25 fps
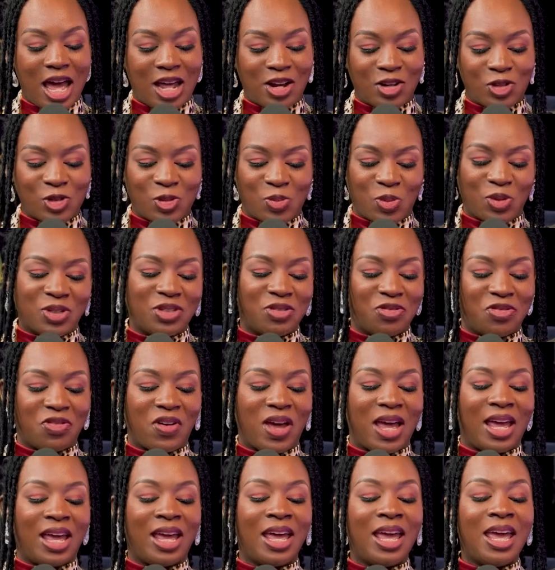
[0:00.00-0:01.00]
on
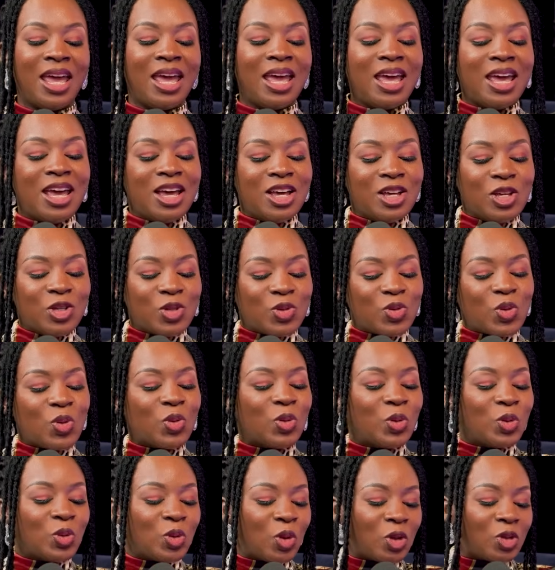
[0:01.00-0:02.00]
Spotify. So,
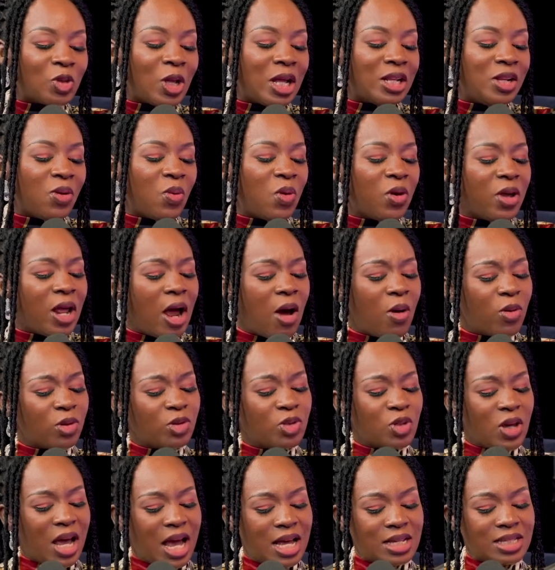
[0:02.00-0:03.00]
Dr. Adewoyin, I want
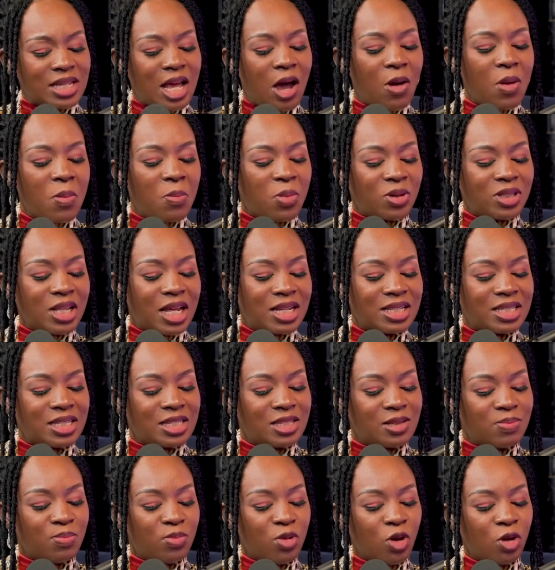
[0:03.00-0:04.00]
to ask, how important
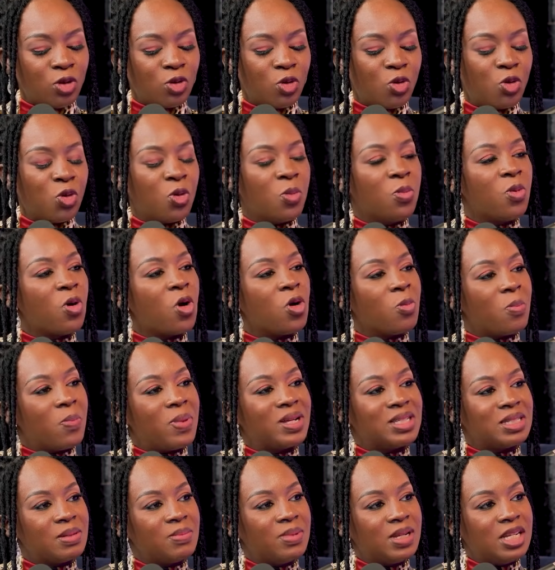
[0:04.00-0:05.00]
is blood group
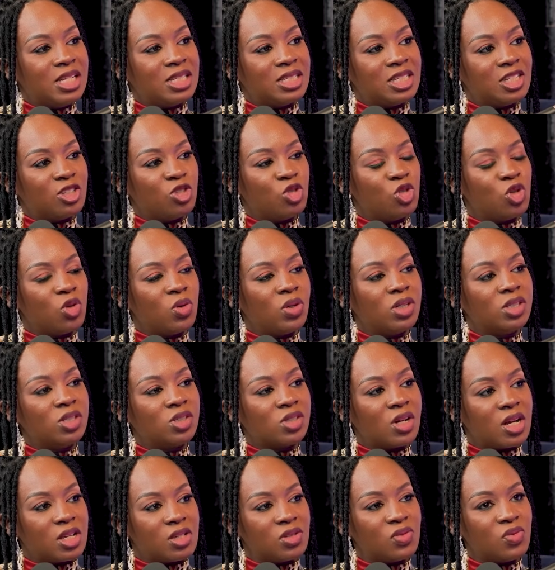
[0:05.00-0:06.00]
compatibility during
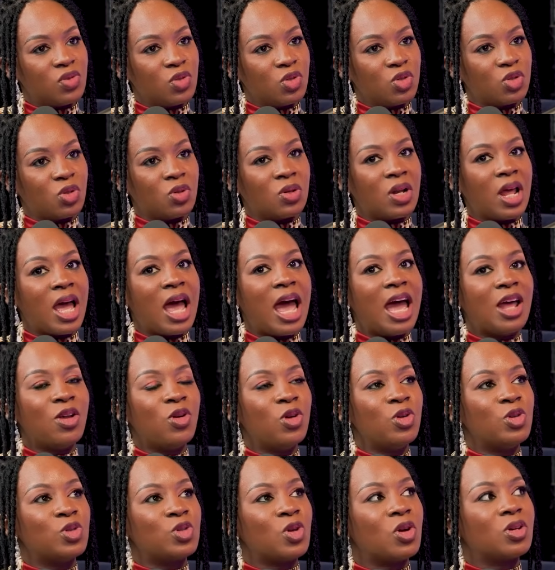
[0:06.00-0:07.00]
transfusion? I know
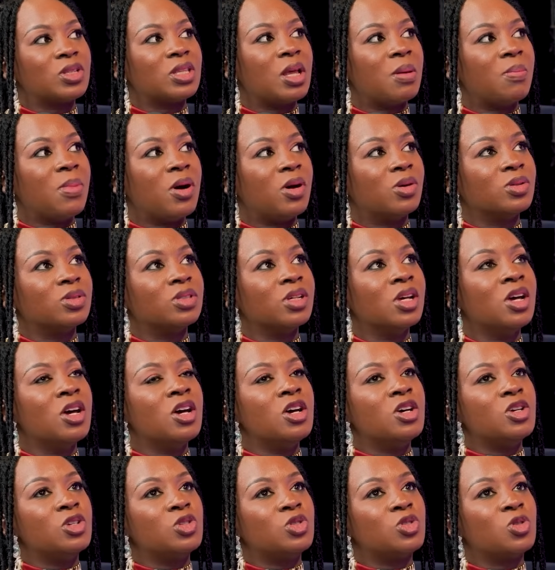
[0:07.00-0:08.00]
you talked about
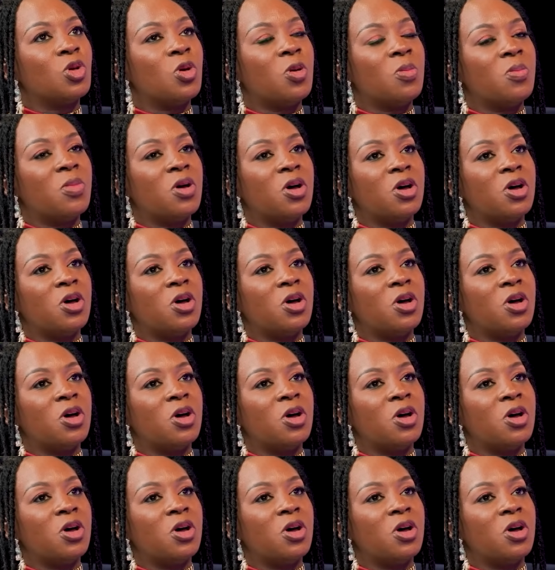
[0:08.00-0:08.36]
some,